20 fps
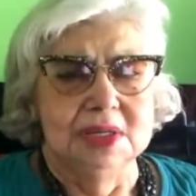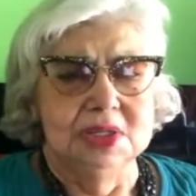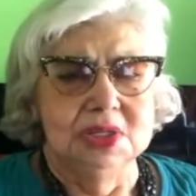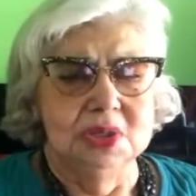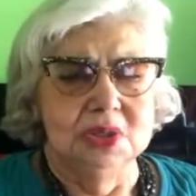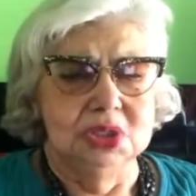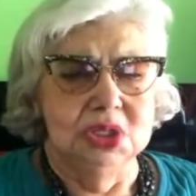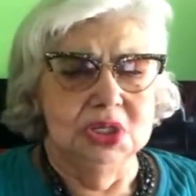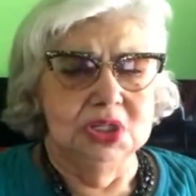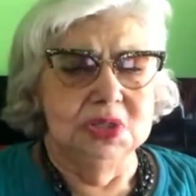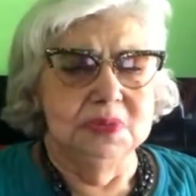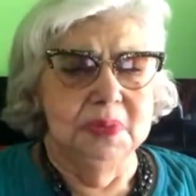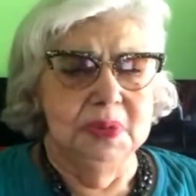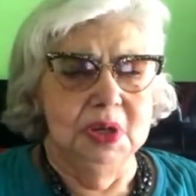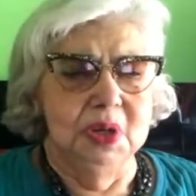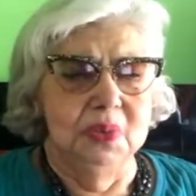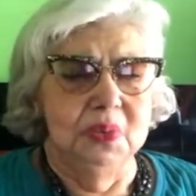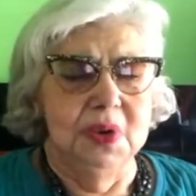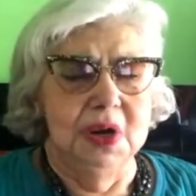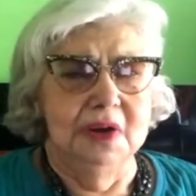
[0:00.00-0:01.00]
So just
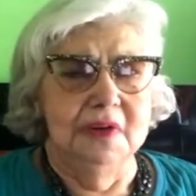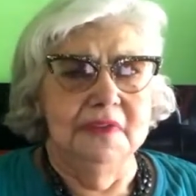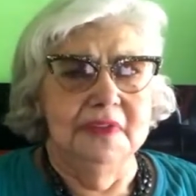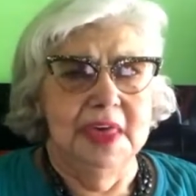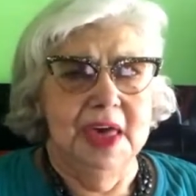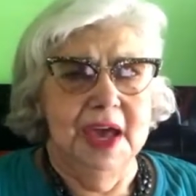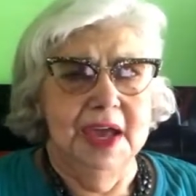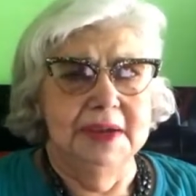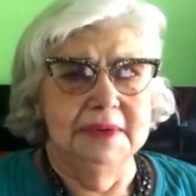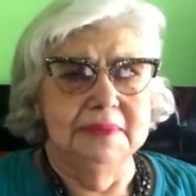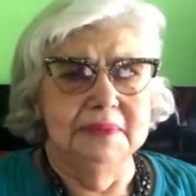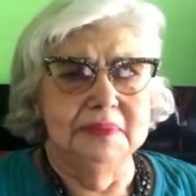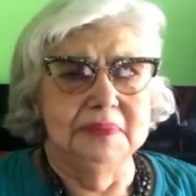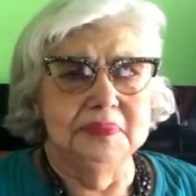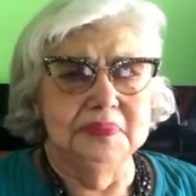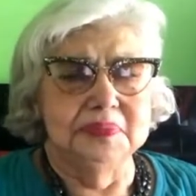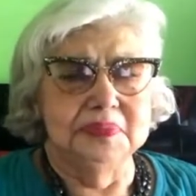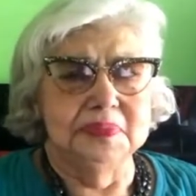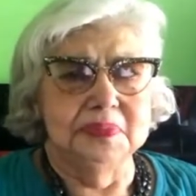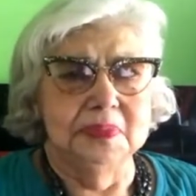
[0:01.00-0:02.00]
be aware of that.
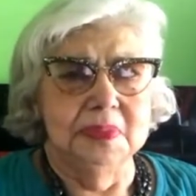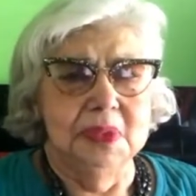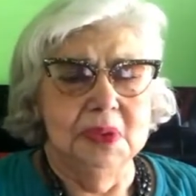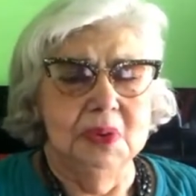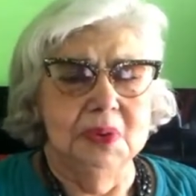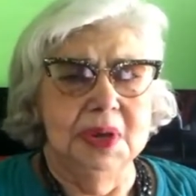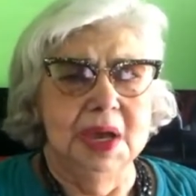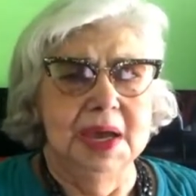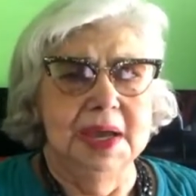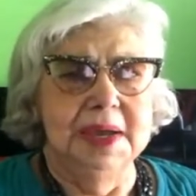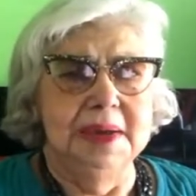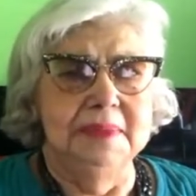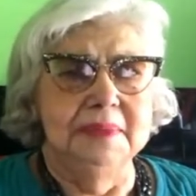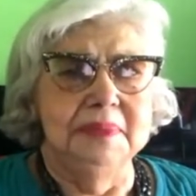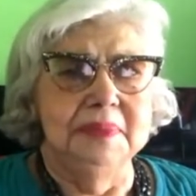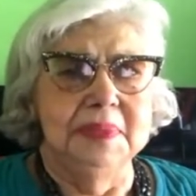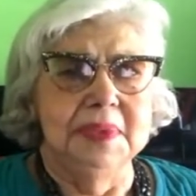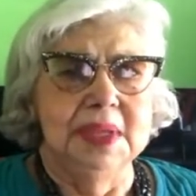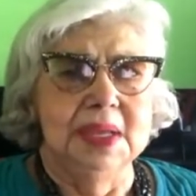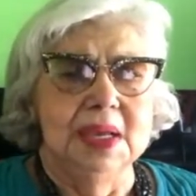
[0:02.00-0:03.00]
Okay?
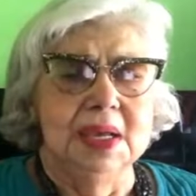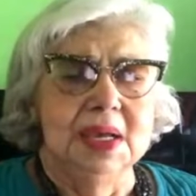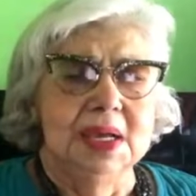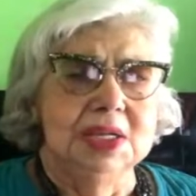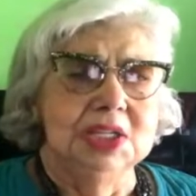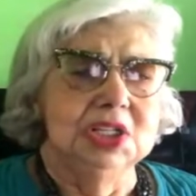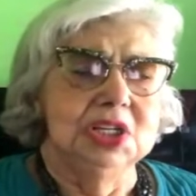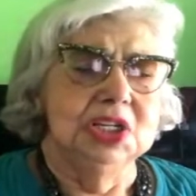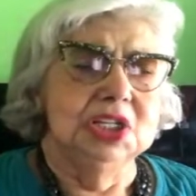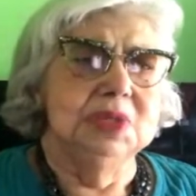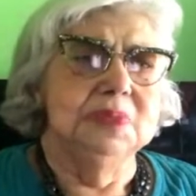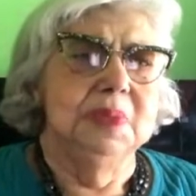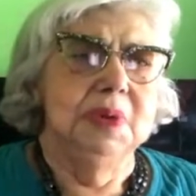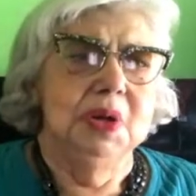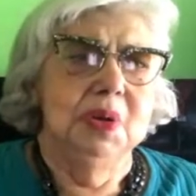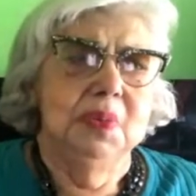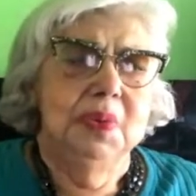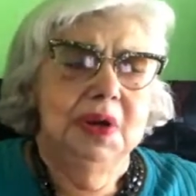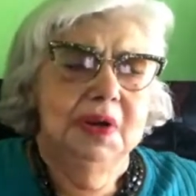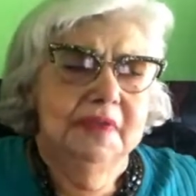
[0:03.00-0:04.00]
Just
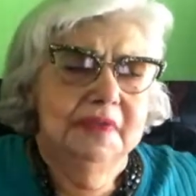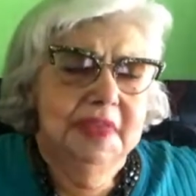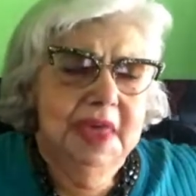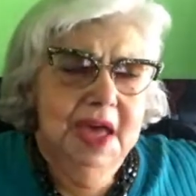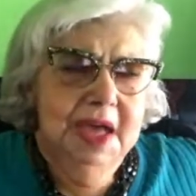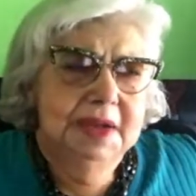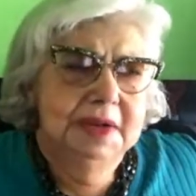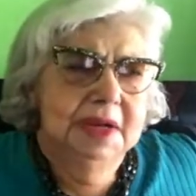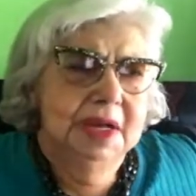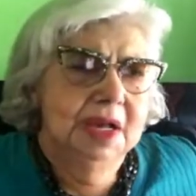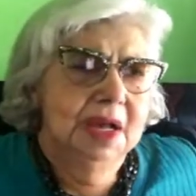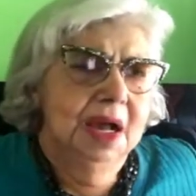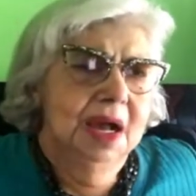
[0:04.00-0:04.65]
be aware of that.